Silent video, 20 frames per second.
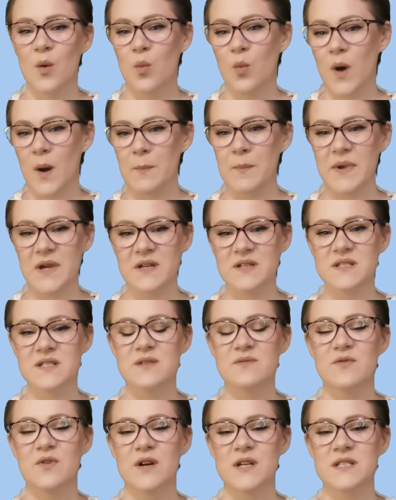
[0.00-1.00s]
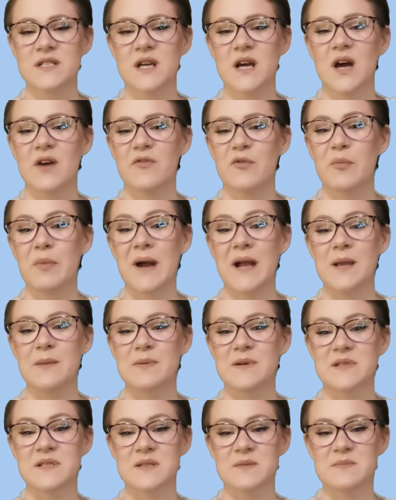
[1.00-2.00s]
One, because the writer of a
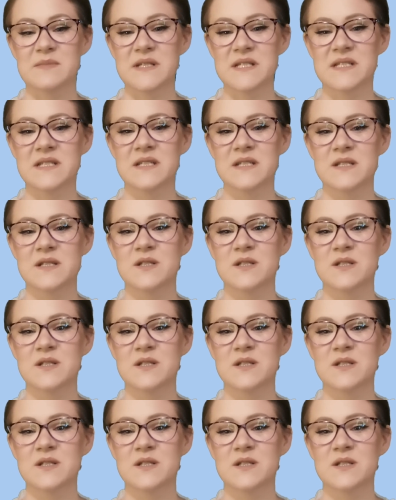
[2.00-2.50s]
paper submitted